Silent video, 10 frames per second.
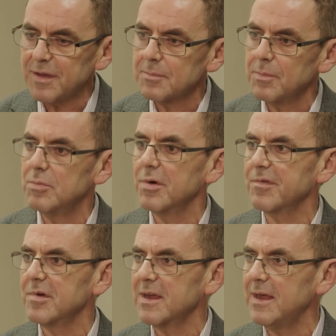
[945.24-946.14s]

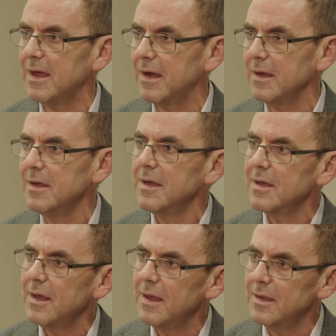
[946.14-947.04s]
midwifery care
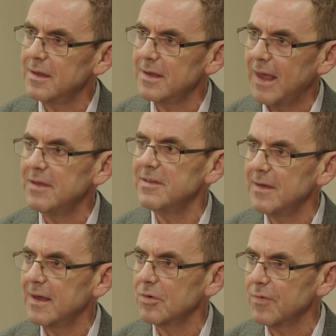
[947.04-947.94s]
in the
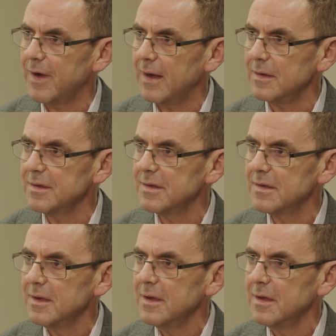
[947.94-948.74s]
antenatal phase,